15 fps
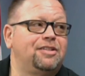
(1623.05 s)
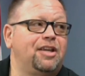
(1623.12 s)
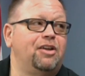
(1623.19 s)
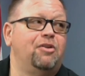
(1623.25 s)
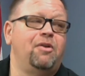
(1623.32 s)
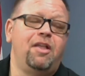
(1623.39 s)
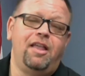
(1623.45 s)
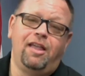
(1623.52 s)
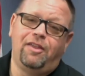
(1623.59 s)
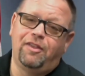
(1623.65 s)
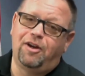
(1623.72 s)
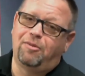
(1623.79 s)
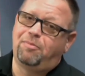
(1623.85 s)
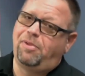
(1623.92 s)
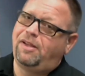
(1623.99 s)
So
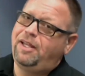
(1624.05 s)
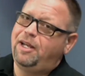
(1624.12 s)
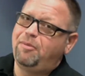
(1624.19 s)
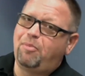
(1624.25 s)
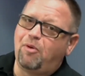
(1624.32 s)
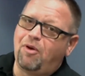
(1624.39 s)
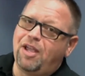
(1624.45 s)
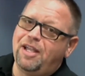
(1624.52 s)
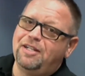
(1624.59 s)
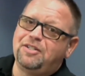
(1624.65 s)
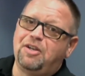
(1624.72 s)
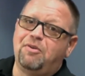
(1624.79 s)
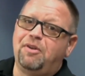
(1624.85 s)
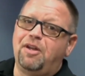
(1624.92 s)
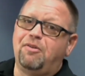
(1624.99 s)
there are plenty of parades
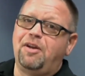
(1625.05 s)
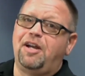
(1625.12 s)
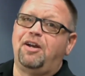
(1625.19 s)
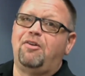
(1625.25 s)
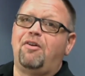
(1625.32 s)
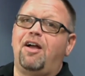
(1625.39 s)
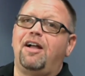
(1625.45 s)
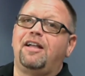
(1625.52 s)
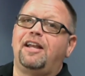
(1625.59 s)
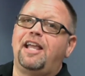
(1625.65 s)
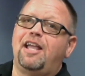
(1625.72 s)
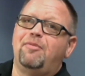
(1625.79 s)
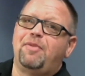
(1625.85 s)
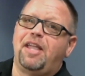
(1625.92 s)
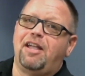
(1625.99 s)
going on here in
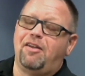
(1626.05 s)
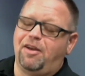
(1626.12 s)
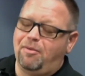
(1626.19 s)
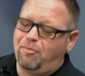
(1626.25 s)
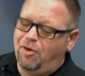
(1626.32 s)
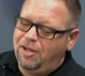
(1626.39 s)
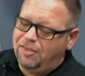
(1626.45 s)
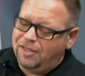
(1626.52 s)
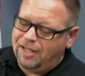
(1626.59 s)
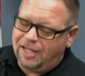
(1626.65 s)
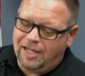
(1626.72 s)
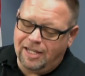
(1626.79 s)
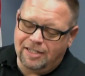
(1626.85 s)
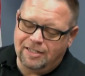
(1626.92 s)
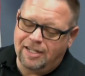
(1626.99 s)
Rockingham County. Bring the
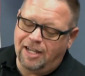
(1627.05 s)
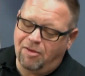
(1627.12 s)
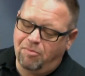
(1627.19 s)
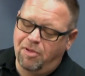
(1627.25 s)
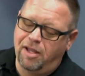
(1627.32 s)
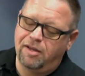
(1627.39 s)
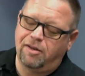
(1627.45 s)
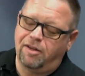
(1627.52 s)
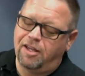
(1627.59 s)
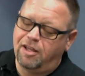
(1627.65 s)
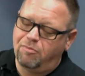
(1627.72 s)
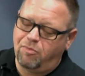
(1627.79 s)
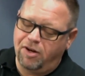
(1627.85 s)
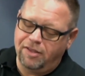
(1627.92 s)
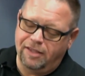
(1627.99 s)
kids out, bundle
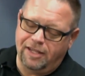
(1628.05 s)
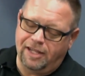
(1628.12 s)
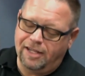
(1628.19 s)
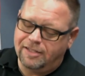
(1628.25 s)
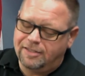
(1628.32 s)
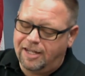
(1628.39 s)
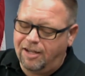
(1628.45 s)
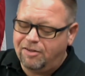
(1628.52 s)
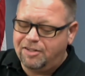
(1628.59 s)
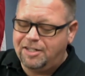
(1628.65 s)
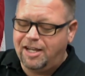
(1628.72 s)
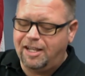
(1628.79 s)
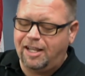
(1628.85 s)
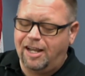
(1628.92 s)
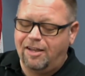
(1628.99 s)
up, bring the kids out to
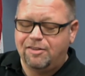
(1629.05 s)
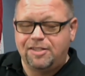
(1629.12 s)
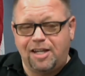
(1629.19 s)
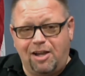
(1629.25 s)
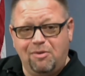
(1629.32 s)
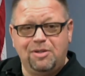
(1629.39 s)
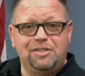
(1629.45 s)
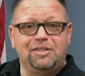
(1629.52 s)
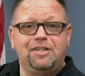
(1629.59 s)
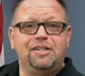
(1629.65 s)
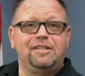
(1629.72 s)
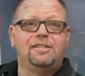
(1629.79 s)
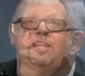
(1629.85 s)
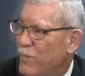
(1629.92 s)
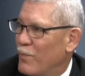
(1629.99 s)
check it out. It's always a
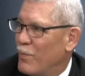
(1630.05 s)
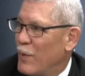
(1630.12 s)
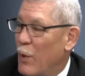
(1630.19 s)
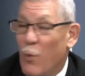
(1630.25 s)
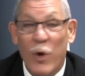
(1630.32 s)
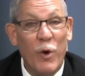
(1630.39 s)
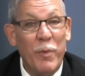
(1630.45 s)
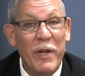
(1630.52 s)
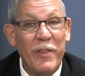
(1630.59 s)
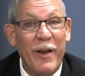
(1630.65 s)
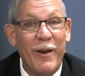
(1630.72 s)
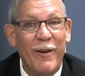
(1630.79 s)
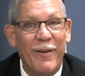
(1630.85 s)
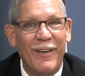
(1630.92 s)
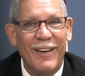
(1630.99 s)
good time. We'll be
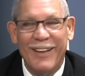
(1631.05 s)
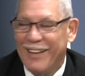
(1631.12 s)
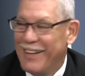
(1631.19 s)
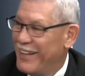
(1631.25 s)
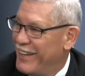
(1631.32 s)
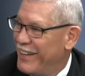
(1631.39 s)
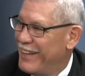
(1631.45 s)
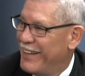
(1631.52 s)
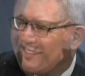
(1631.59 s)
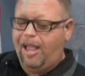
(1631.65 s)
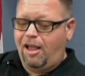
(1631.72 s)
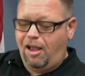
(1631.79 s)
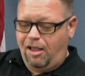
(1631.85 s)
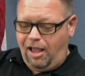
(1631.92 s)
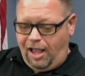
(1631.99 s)
there. Yeah, and I,
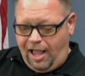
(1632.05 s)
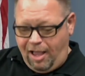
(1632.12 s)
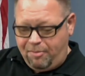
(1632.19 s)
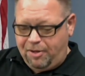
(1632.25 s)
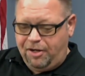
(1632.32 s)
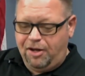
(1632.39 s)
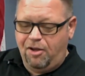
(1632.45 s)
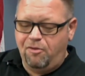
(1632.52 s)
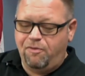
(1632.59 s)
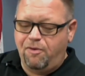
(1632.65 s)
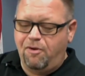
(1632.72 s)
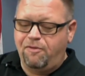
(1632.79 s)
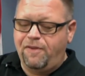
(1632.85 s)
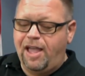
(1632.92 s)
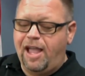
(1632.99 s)
I happen to know
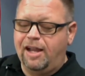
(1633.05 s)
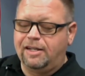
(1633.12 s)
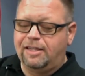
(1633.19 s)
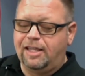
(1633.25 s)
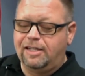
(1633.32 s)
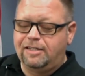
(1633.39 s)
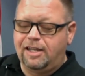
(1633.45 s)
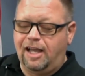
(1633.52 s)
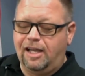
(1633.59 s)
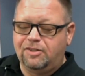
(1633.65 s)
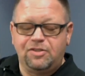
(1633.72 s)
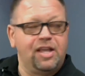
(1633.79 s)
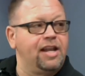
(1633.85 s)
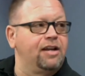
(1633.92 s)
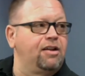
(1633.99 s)
for a fact that uh,
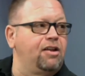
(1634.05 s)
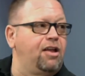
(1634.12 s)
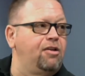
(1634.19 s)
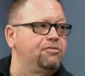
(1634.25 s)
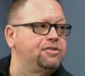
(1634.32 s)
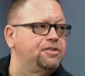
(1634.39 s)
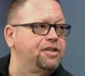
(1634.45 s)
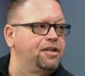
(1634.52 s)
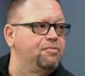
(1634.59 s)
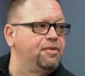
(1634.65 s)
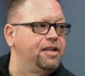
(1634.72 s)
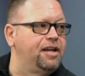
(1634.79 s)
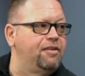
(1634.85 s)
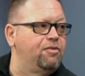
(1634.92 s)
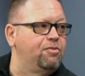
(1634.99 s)
Santa Claus is going to
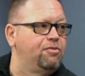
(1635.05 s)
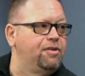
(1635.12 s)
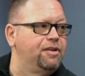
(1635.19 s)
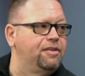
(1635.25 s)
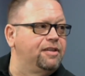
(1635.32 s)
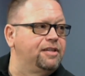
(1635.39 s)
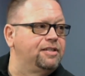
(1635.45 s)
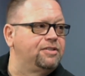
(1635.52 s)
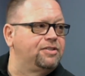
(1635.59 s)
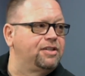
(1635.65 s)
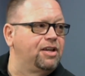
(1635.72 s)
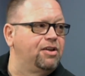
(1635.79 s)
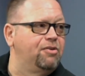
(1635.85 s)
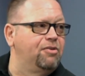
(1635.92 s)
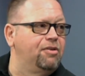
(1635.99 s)
be at every one of these.
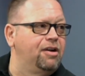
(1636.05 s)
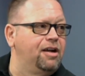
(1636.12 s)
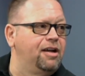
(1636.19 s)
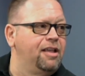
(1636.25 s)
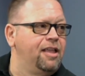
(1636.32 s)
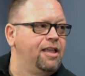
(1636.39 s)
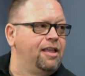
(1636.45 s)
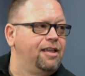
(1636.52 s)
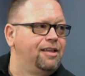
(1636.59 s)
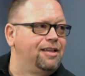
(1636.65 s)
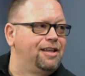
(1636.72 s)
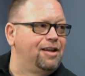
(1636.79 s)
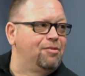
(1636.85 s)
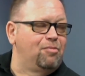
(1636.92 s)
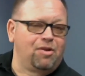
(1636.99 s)
So. Uh,
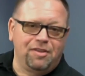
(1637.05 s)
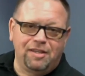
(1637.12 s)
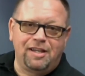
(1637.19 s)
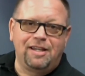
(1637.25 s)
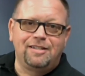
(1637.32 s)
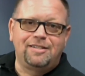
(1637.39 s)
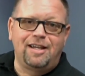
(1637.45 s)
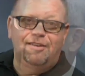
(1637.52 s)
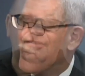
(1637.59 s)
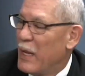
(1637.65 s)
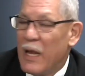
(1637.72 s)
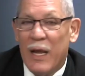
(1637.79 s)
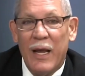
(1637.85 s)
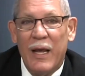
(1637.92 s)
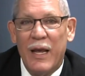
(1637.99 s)
you know, bring the kids out to
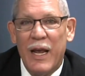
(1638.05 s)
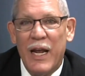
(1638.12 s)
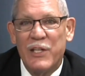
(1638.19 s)
check them out.